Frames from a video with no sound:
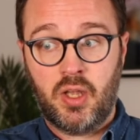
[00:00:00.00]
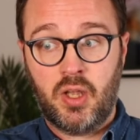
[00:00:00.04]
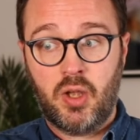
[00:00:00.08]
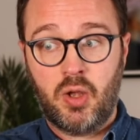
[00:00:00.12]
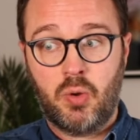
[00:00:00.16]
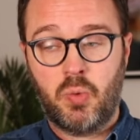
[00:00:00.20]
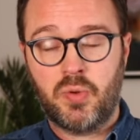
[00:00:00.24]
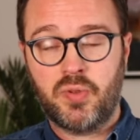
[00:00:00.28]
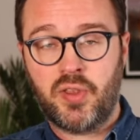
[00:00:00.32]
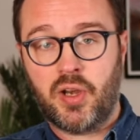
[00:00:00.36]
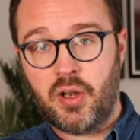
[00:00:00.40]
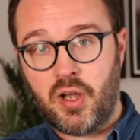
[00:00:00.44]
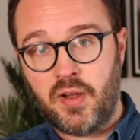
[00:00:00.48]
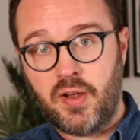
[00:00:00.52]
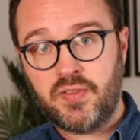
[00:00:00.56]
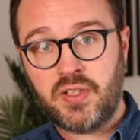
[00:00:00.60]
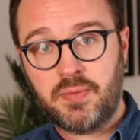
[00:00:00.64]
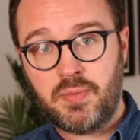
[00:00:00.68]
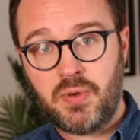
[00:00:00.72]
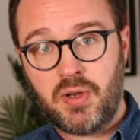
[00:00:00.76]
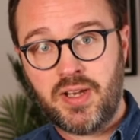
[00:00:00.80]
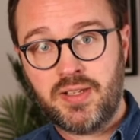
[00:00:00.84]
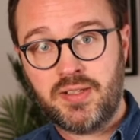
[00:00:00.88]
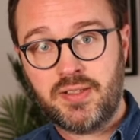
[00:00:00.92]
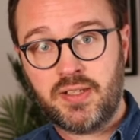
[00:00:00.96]
With a Lifetime
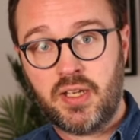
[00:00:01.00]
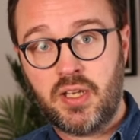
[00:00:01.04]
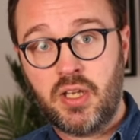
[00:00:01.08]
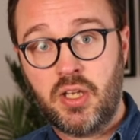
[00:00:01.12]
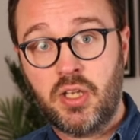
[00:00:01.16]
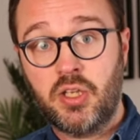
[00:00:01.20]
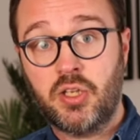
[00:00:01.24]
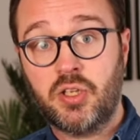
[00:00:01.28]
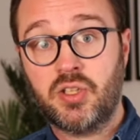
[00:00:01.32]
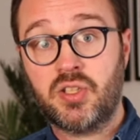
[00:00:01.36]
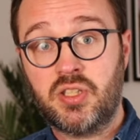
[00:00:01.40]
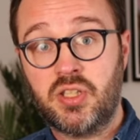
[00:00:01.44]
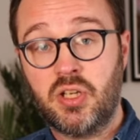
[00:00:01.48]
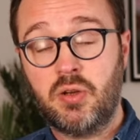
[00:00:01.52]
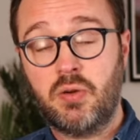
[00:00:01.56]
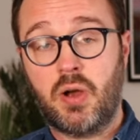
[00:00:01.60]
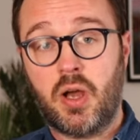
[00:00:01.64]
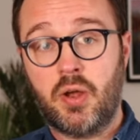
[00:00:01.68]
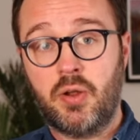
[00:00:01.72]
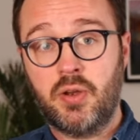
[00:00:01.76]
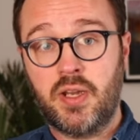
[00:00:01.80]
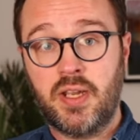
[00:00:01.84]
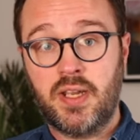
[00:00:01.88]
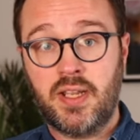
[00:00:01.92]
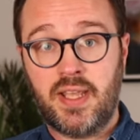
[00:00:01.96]
ISA, you'd still
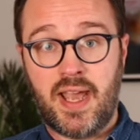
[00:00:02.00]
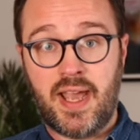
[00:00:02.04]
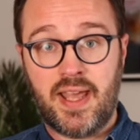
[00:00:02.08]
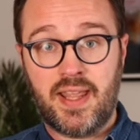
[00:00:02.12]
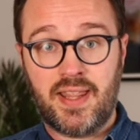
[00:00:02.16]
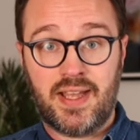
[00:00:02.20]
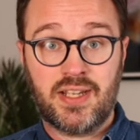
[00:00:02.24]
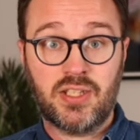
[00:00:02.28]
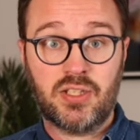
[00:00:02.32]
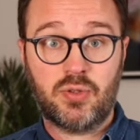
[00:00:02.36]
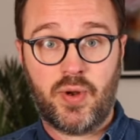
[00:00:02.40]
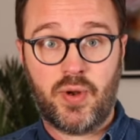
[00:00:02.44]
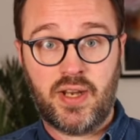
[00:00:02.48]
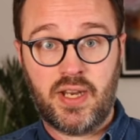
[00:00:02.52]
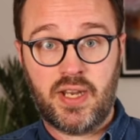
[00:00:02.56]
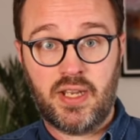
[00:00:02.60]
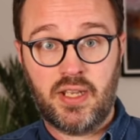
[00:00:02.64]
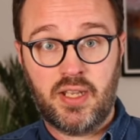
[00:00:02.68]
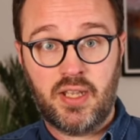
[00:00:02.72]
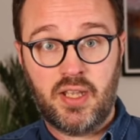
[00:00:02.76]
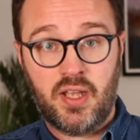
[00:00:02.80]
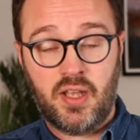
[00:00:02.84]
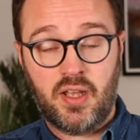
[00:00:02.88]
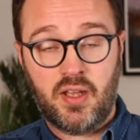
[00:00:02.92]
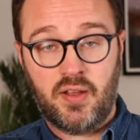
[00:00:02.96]
only get that
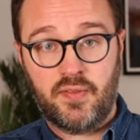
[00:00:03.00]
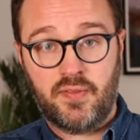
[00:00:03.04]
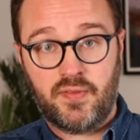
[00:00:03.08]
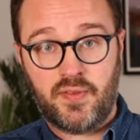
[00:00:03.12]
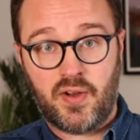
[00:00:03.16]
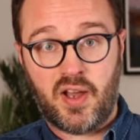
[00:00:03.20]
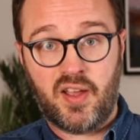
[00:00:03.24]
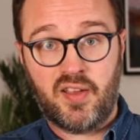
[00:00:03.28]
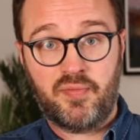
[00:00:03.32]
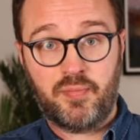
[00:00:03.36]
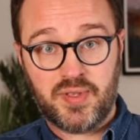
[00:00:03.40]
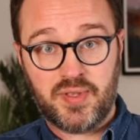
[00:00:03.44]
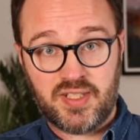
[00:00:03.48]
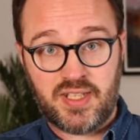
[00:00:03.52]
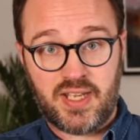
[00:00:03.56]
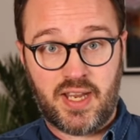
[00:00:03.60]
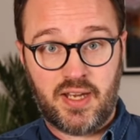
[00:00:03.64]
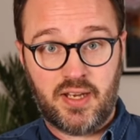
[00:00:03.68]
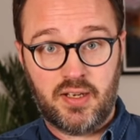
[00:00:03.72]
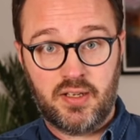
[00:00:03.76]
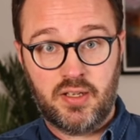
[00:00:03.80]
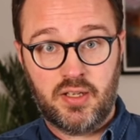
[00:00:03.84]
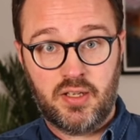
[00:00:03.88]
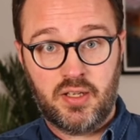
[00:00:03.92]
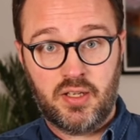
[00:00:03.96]
25%